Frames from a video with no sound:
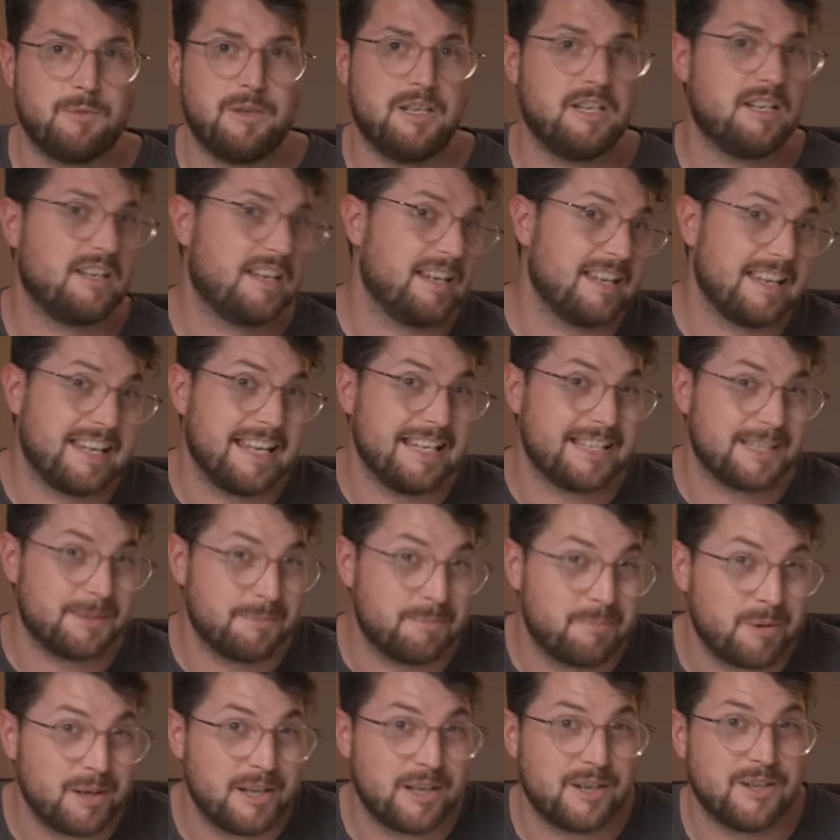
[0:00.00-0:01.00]
where you can get
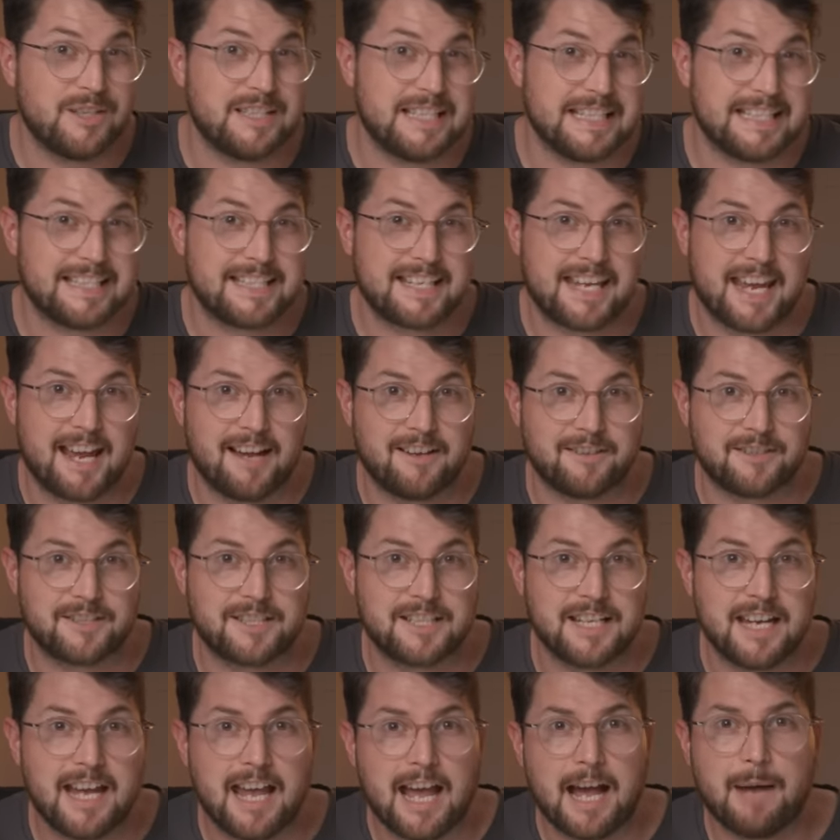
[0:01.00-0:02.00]
some pretty good
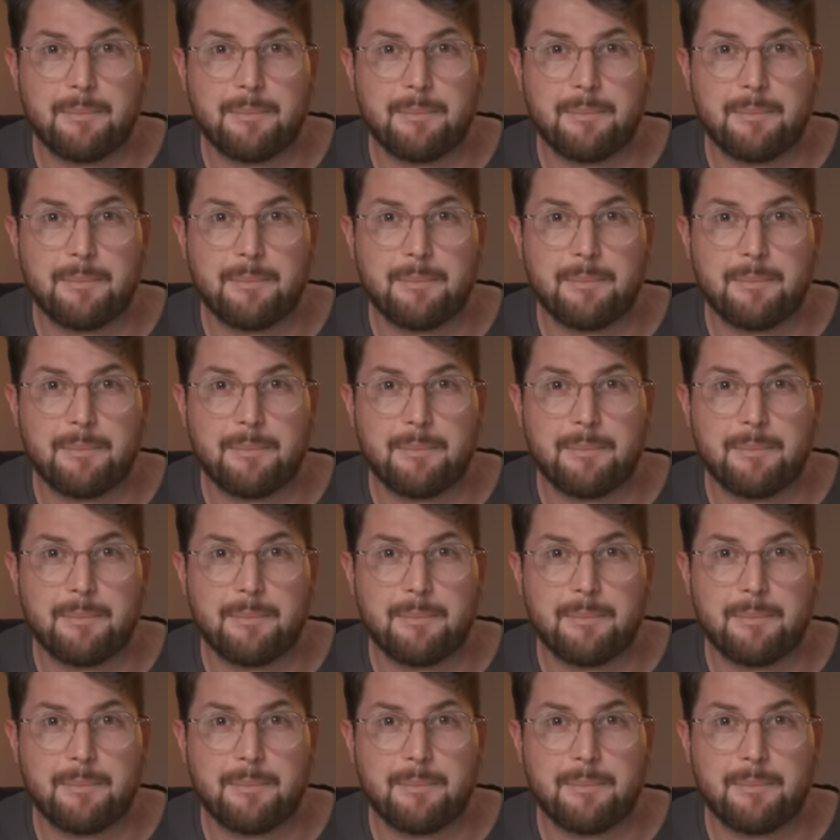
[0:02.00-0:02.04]
discounts,